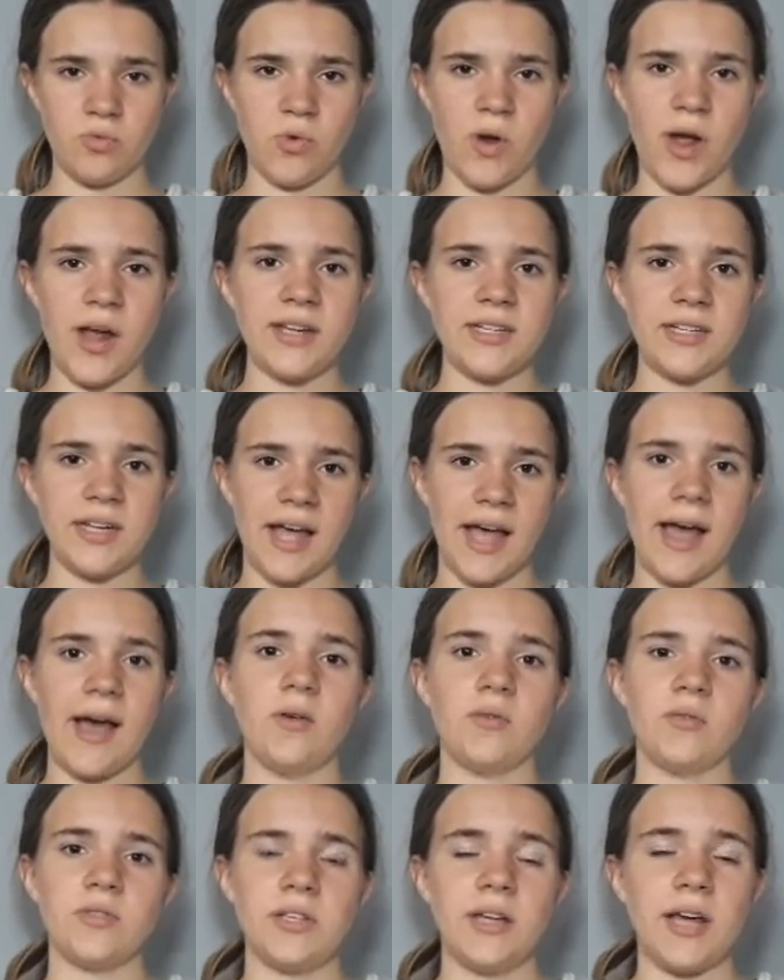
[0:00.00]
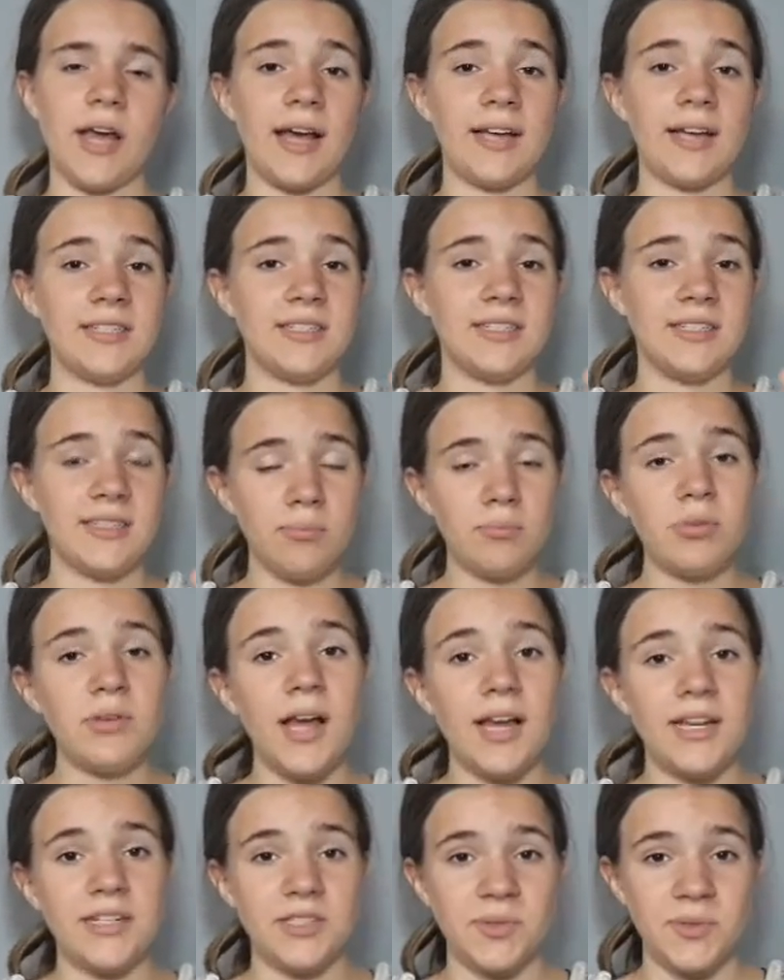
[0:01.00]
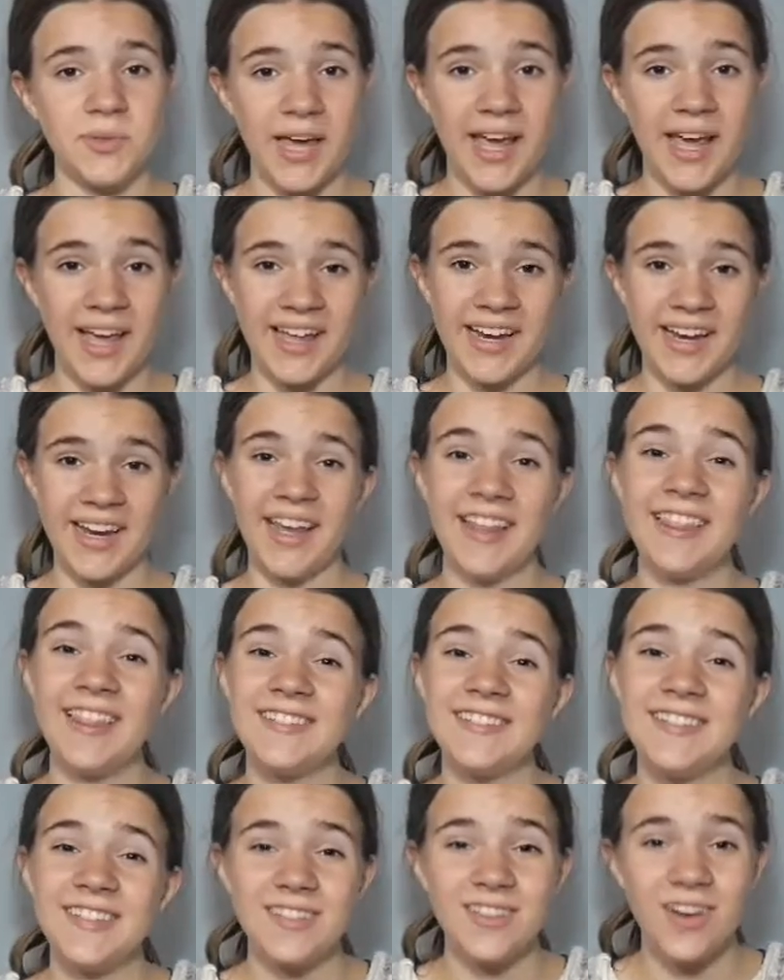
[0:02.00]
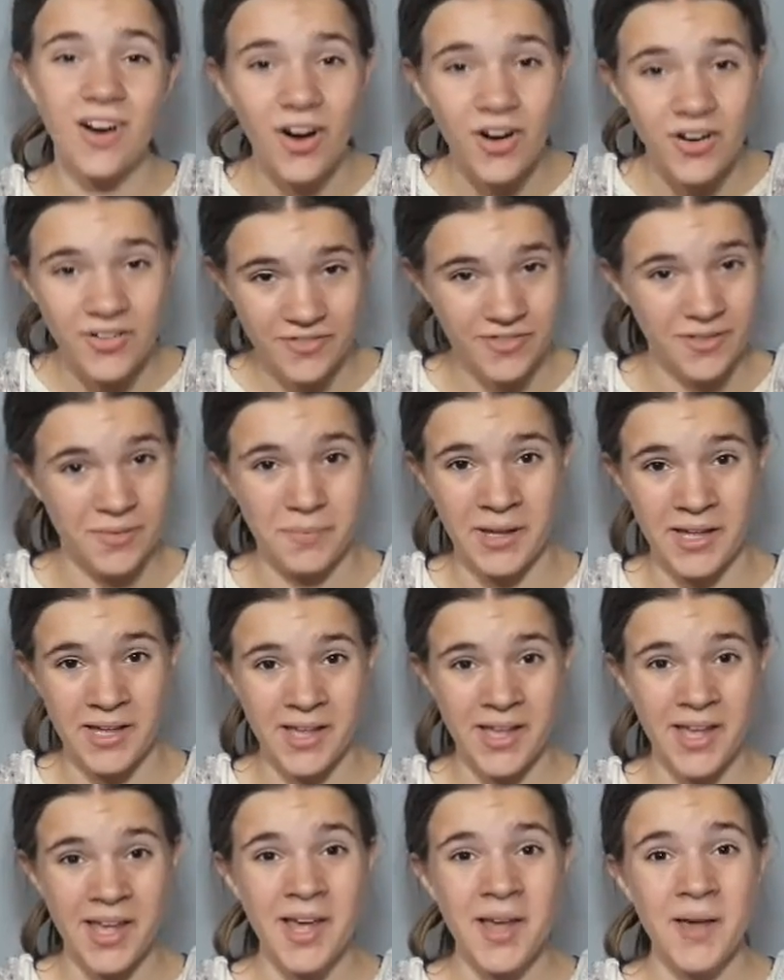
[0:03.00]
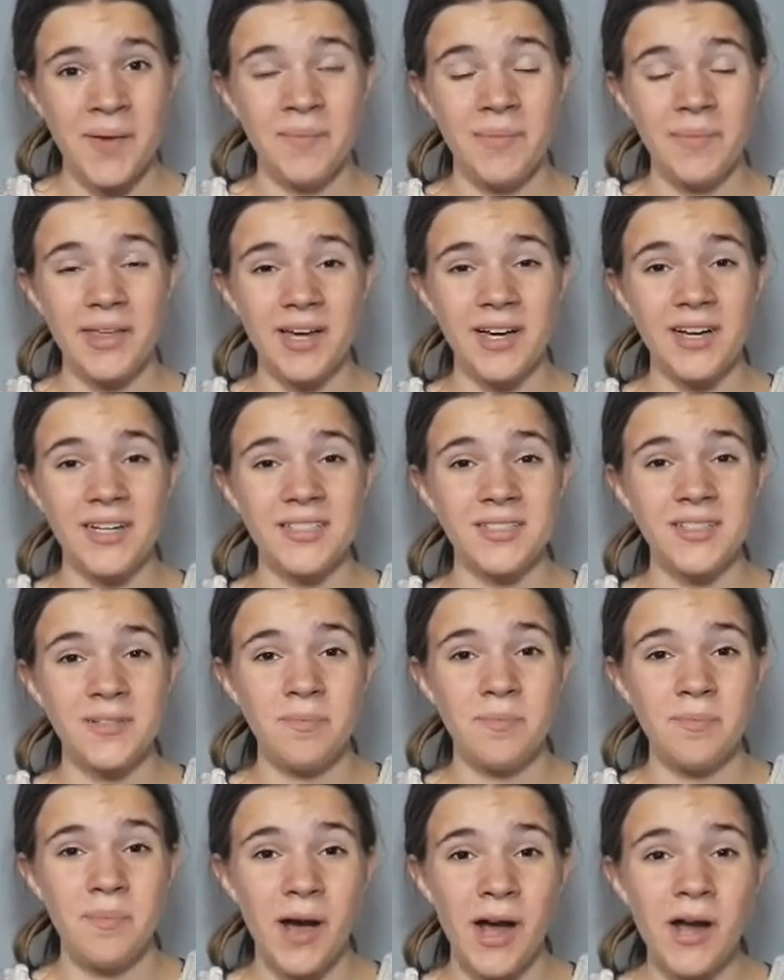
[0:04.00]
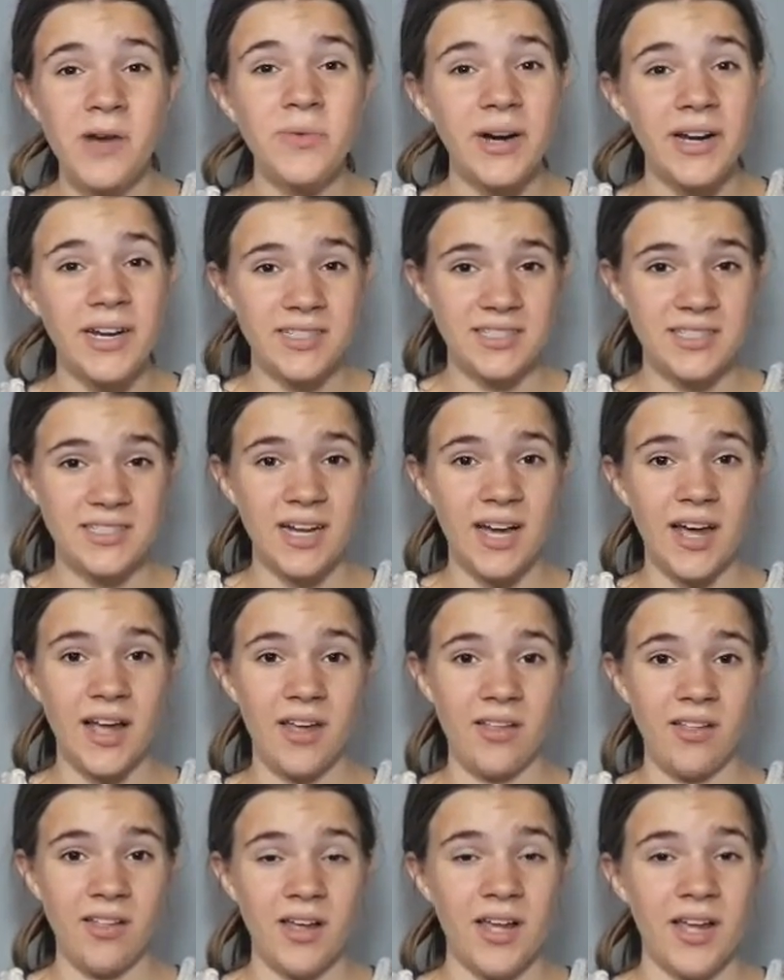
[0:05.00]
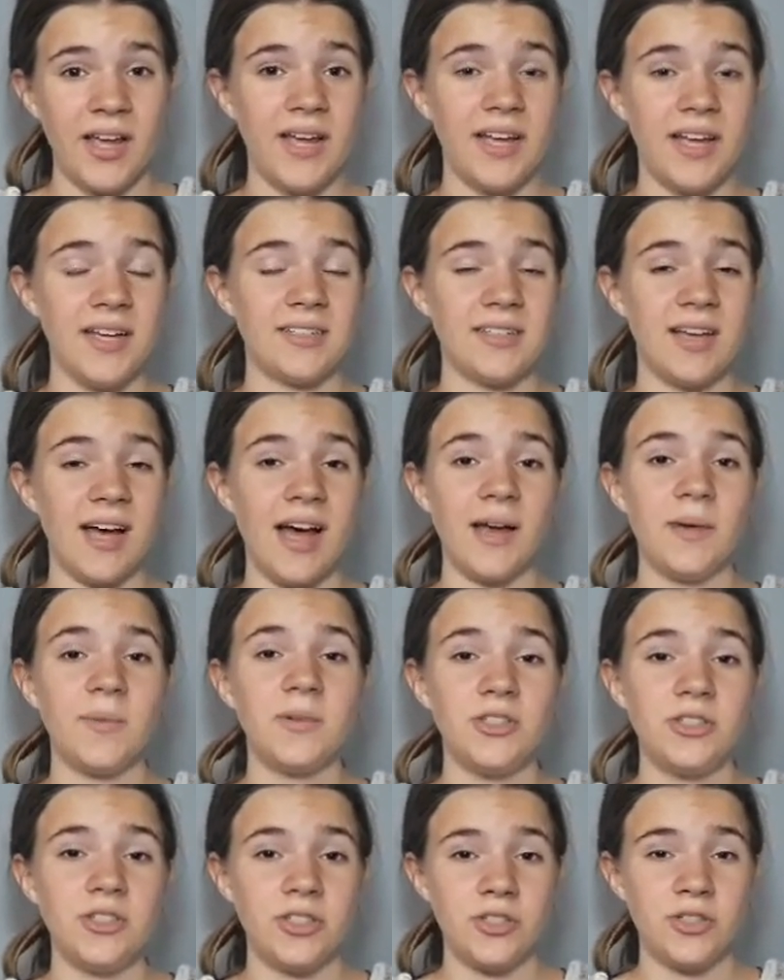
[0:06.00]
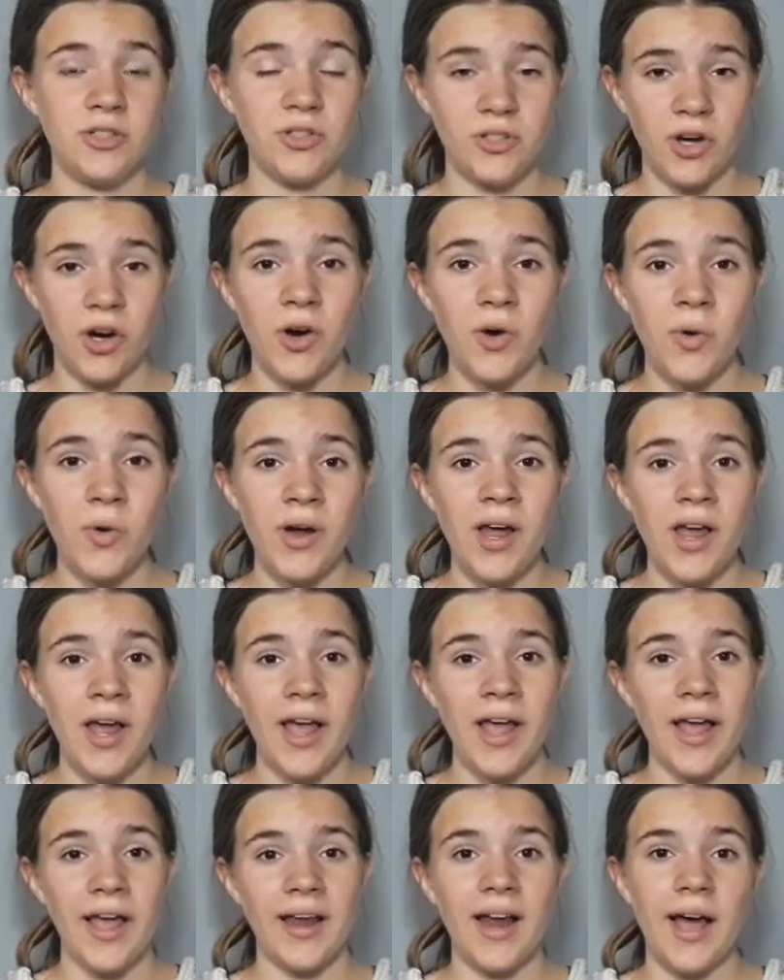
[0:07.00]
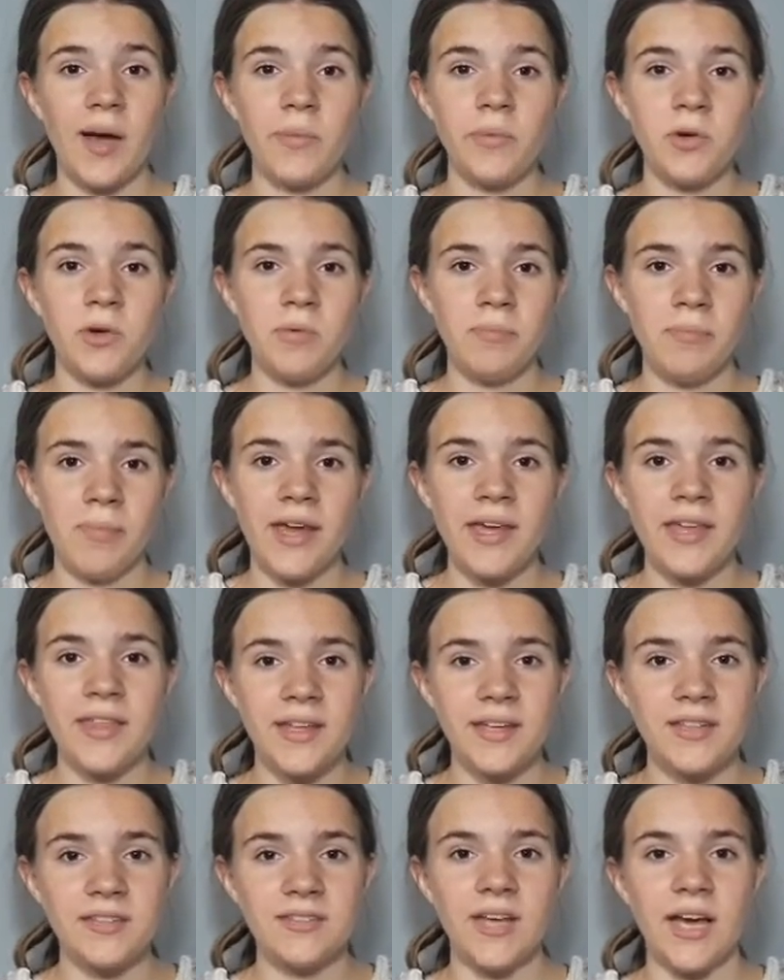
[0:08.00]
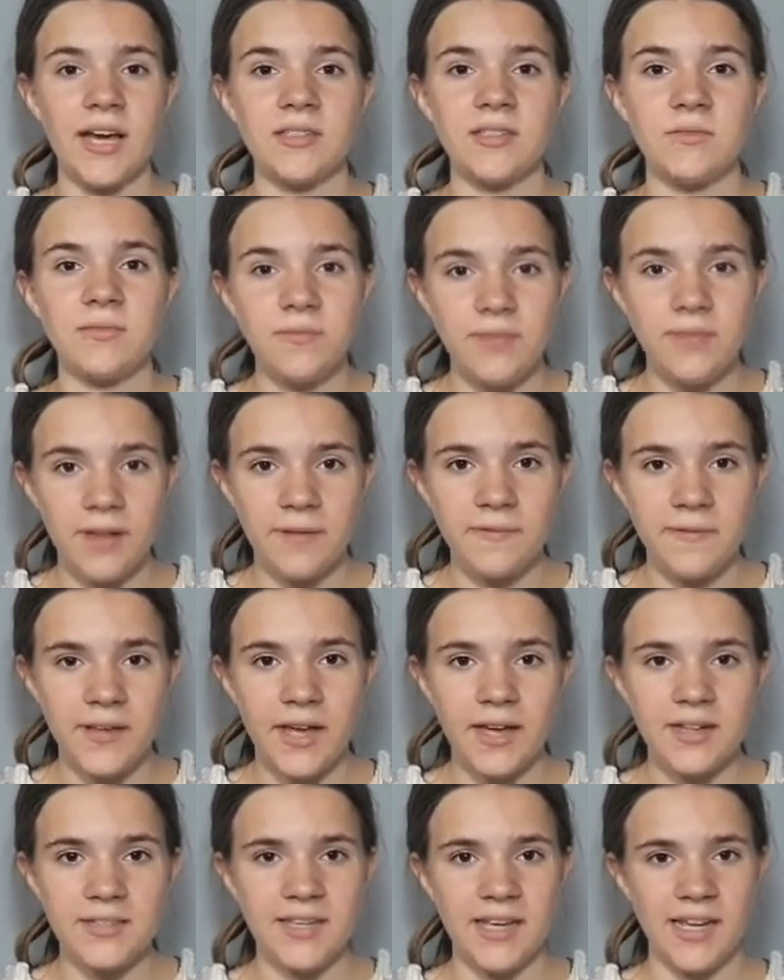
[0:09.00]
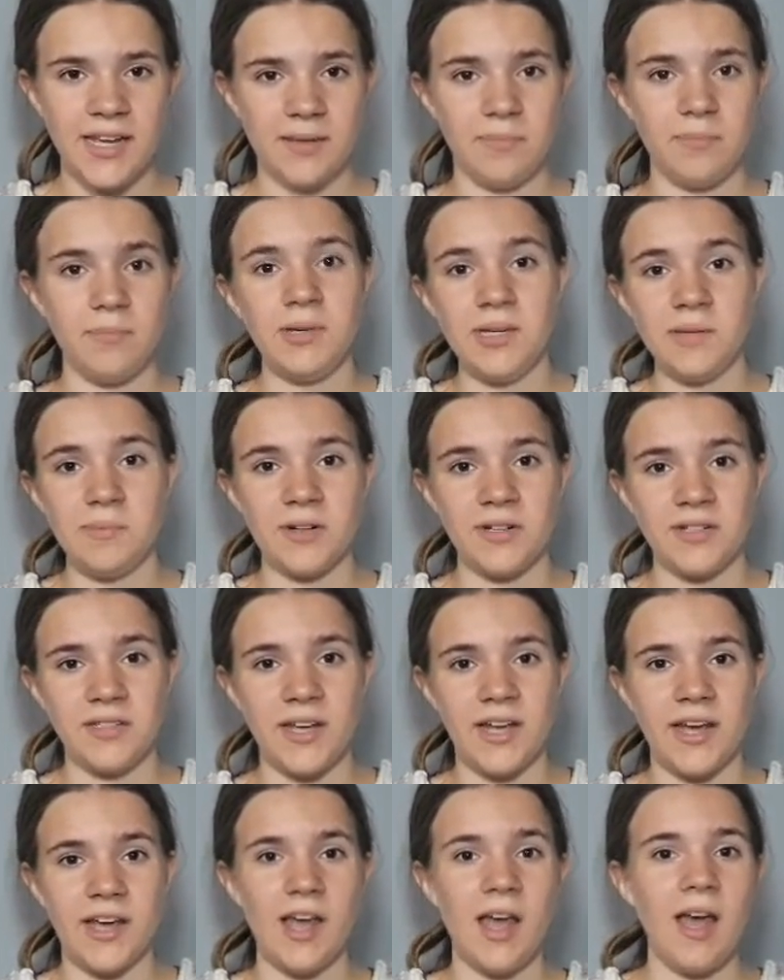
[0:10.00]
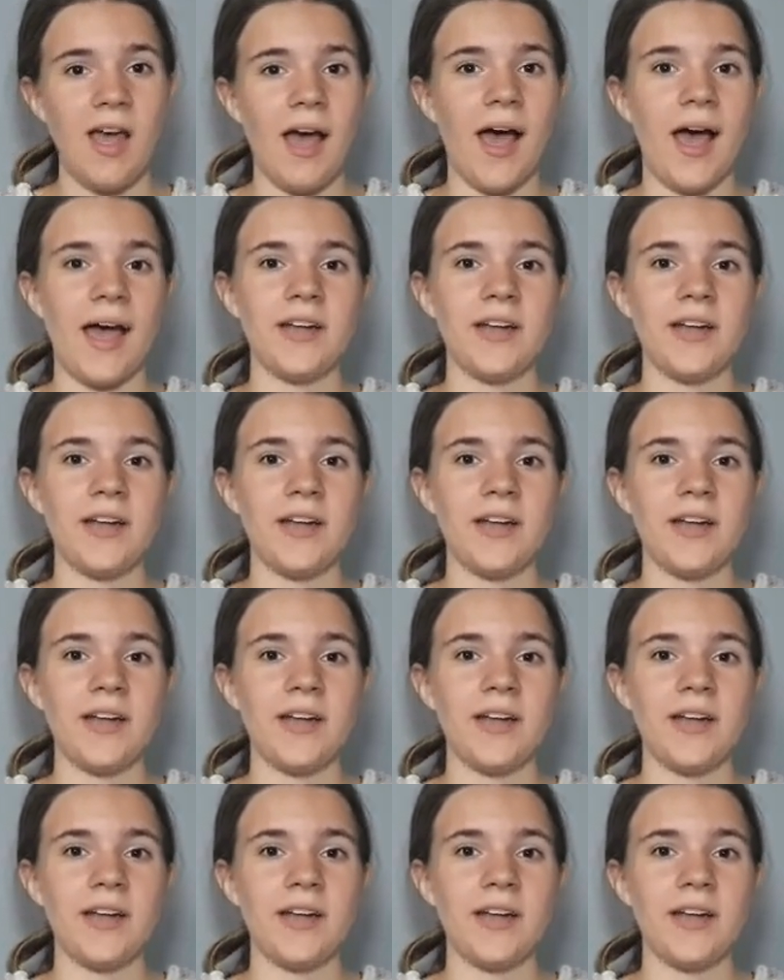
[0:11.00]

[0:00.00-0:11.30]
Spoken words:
write out as simple as you can, and this is hard for me because my writing style is I will just go and I will make things as fluffy as they can be per se.